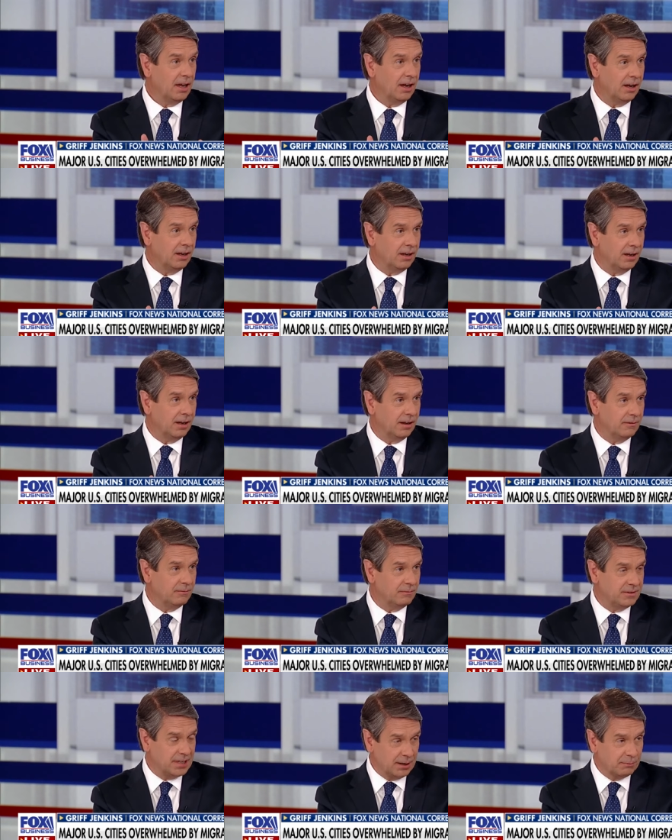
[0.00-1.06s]
Uh,
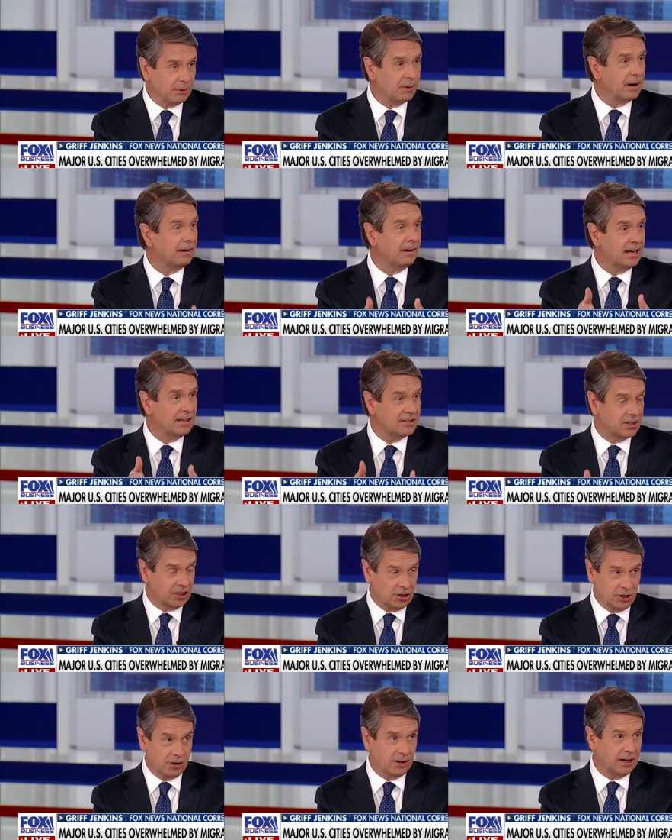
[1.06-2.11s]
temporary
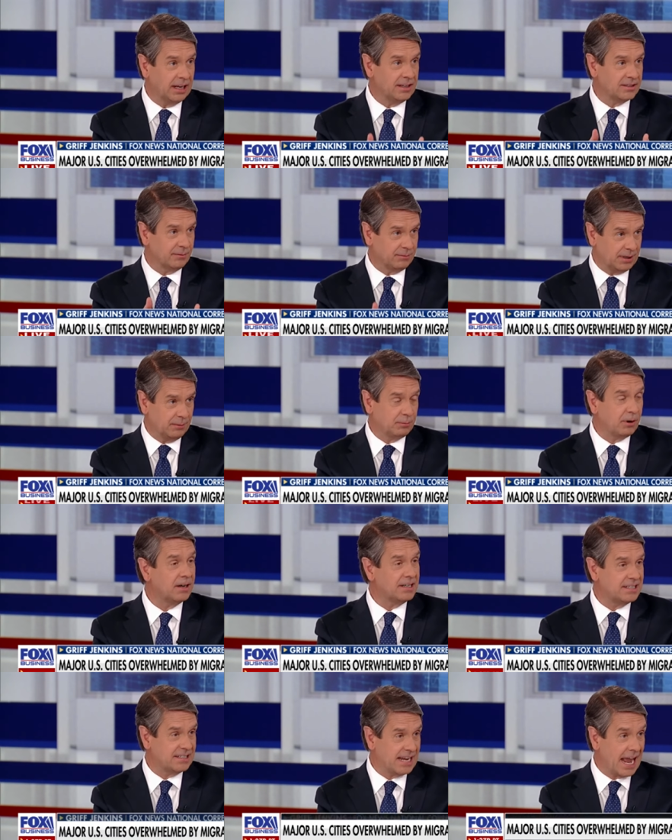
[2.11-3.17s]
security, some temporary
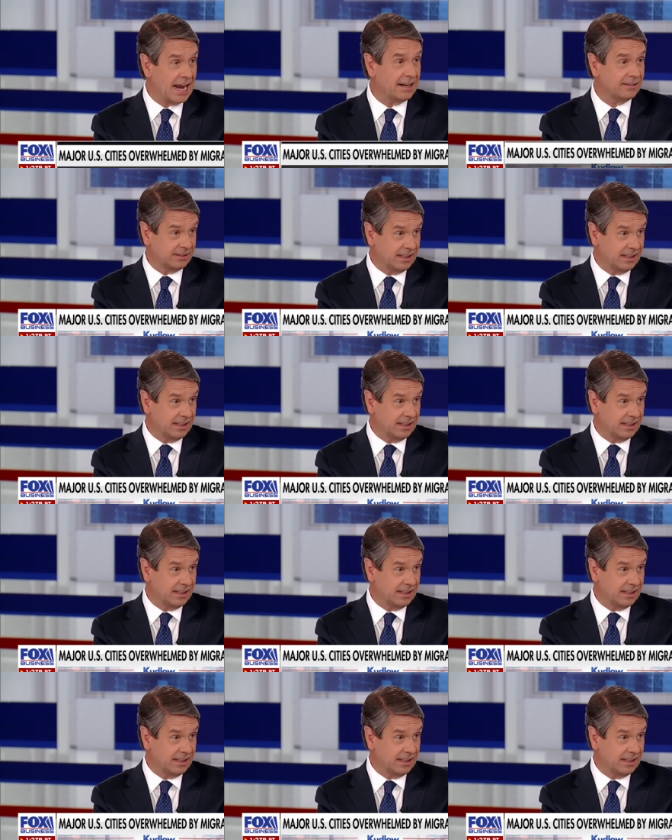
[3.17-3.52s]
status